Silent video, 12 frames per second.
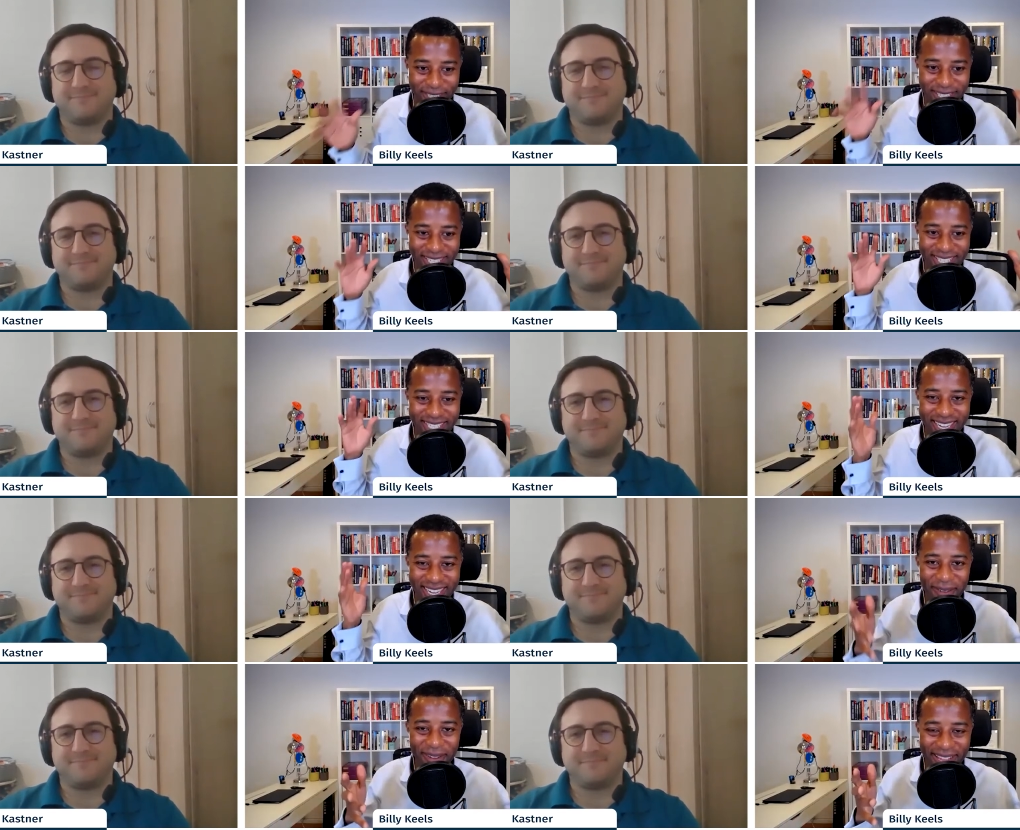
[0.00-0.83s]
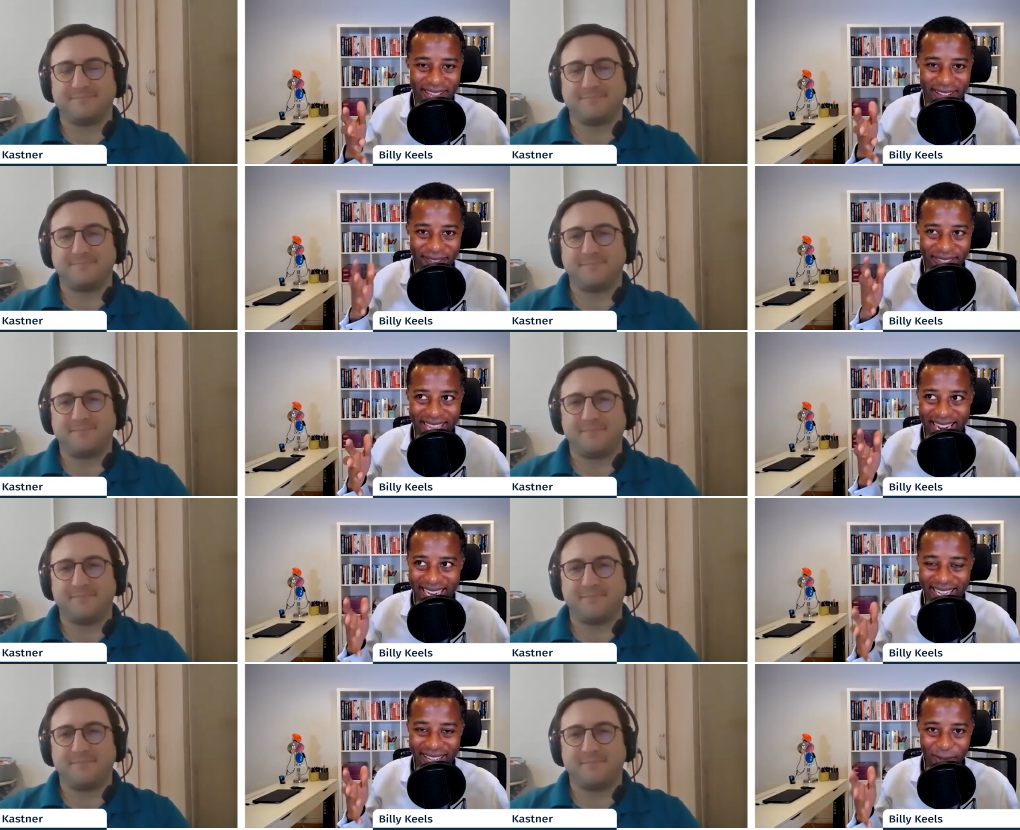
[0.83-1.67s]
Speaker 1: It's just to give the
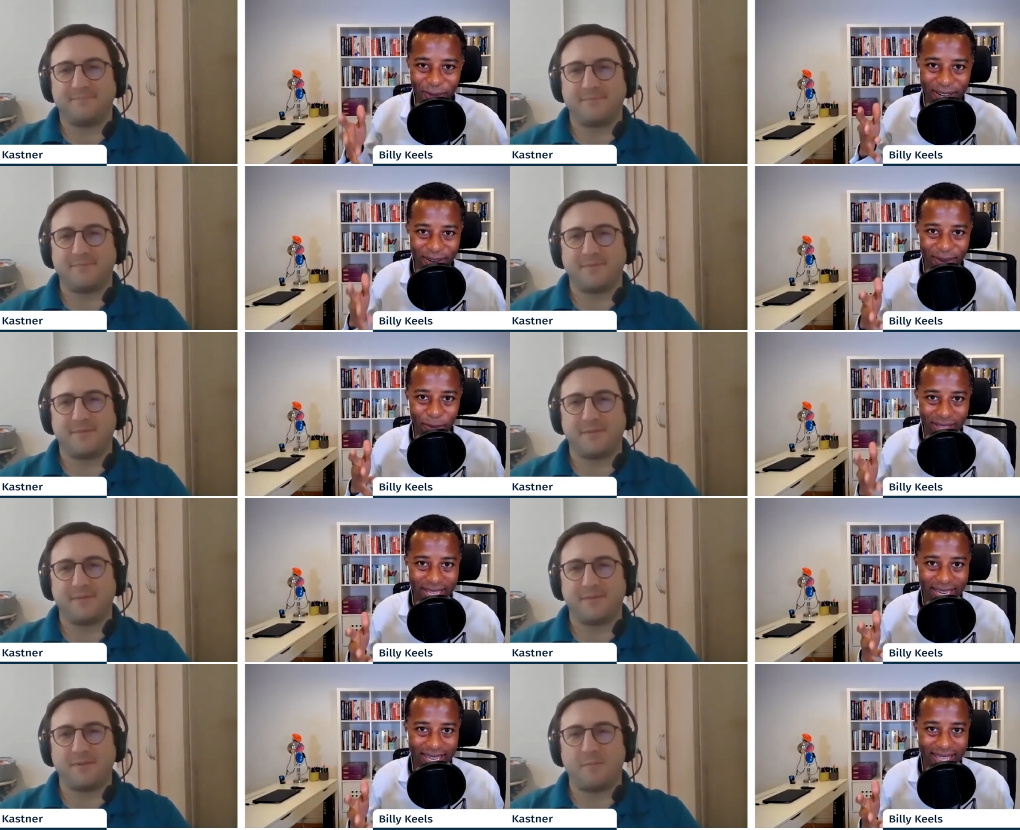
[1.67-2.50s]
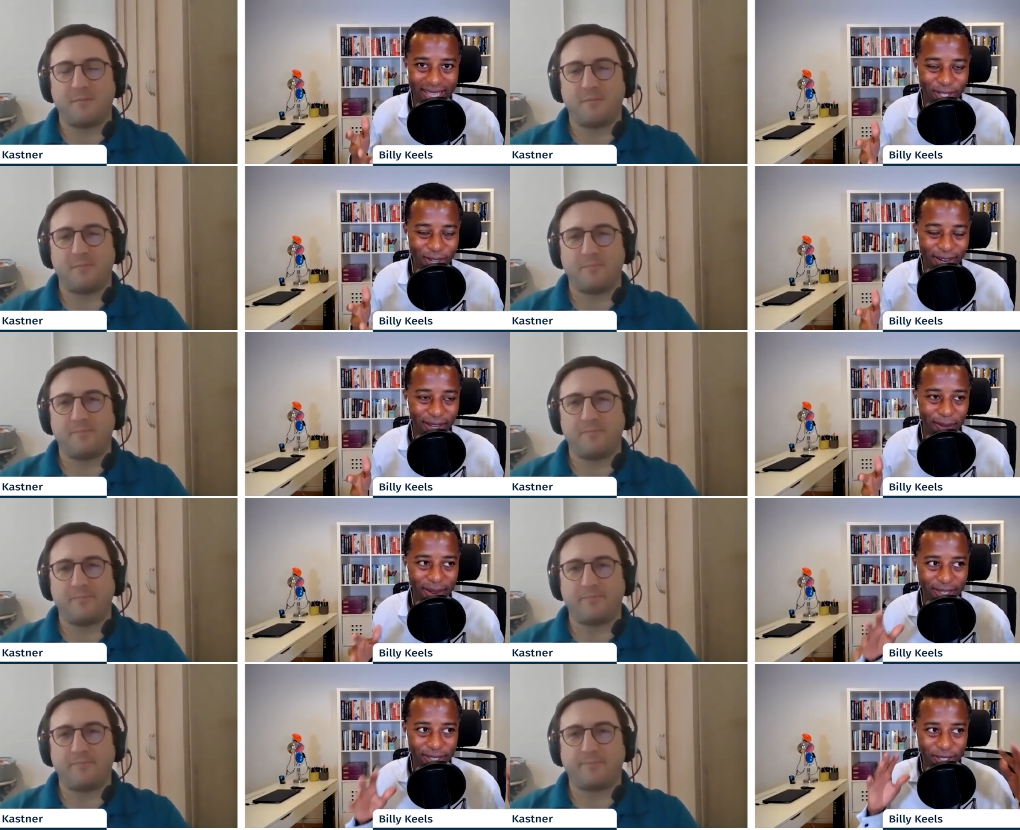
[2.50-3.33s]
idea of what what Kenneth is talking
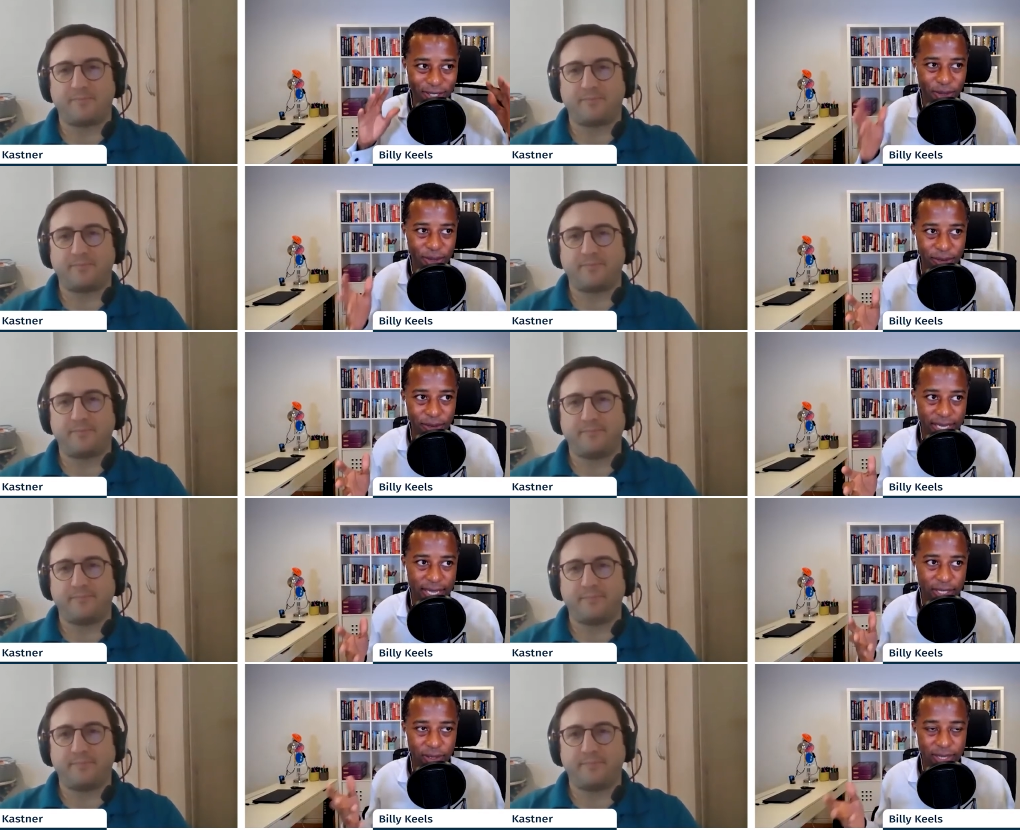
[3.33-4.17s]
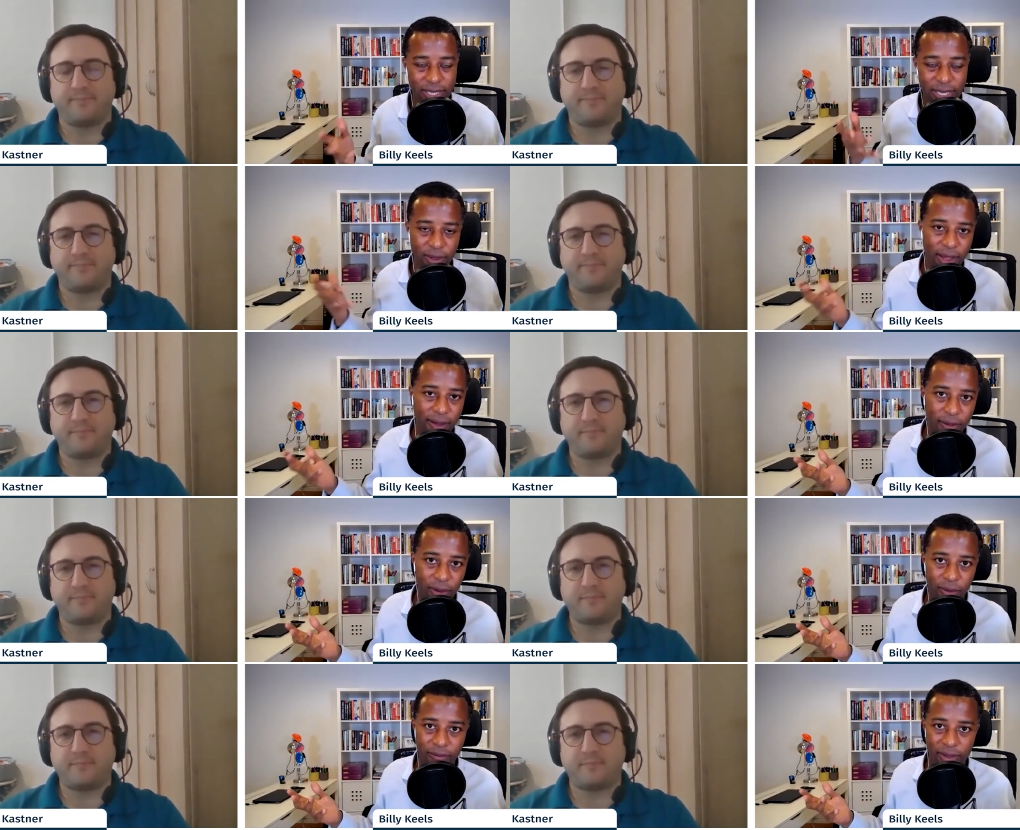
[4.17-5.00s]
about, just so you understand. So let's say you have
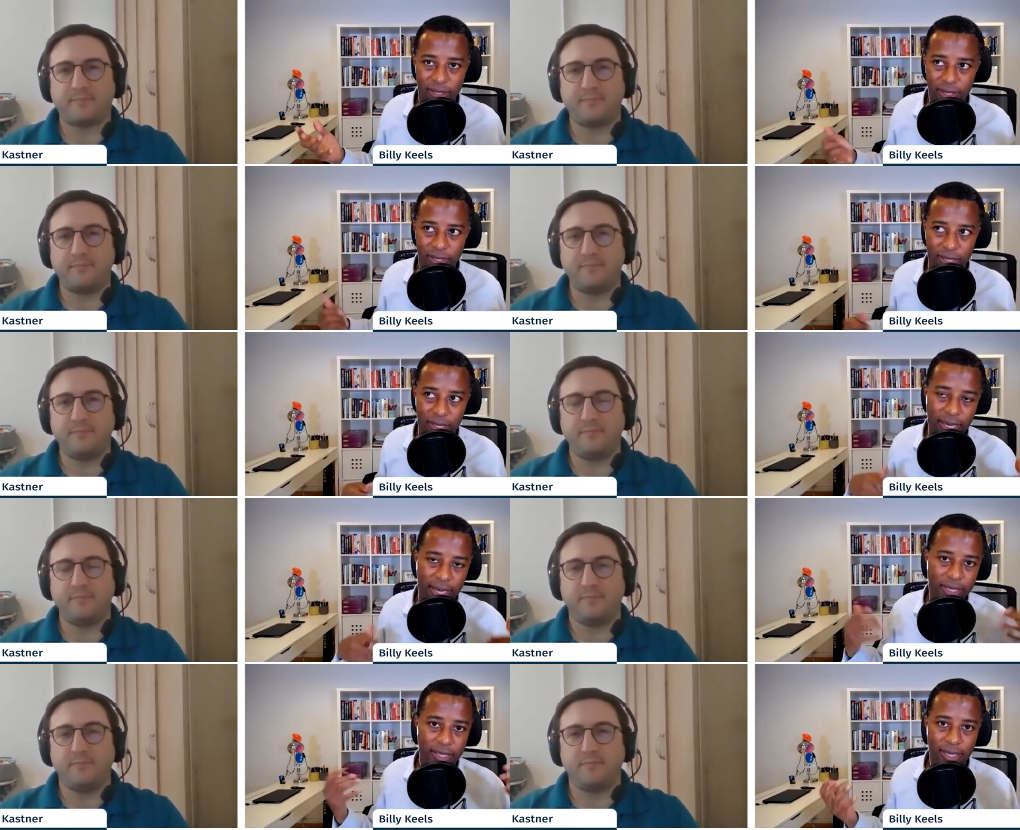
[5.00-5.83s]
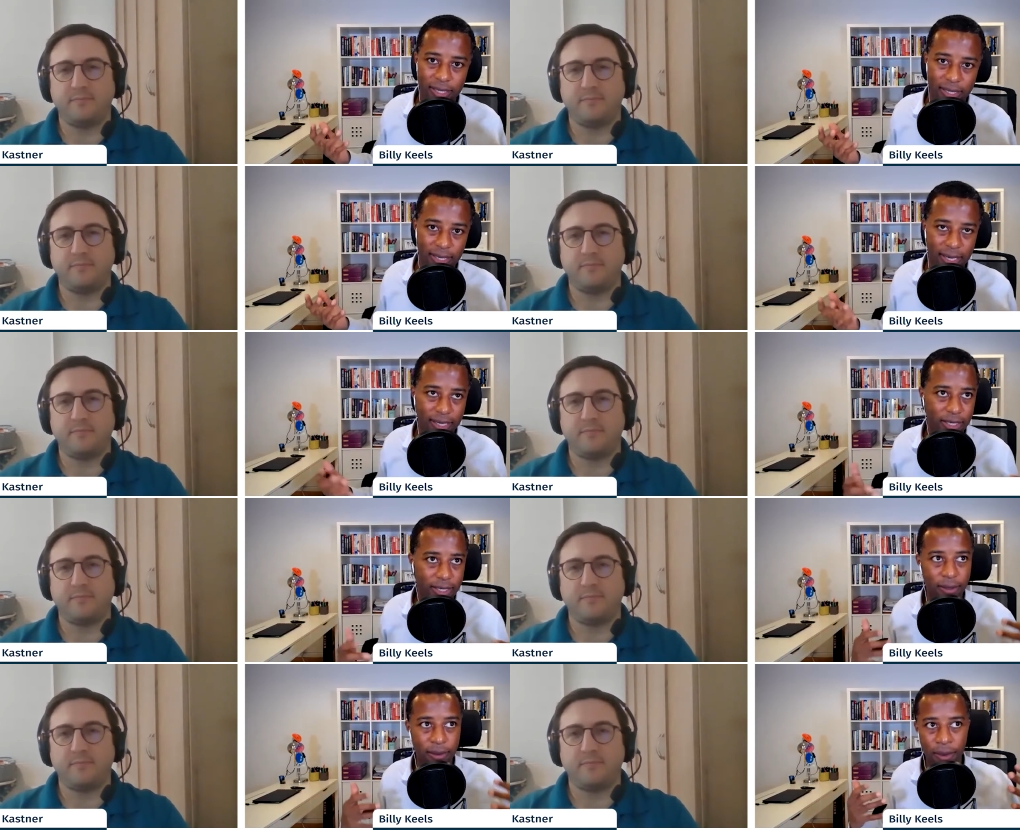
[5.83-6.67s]
you invest in a syndication. That syndication,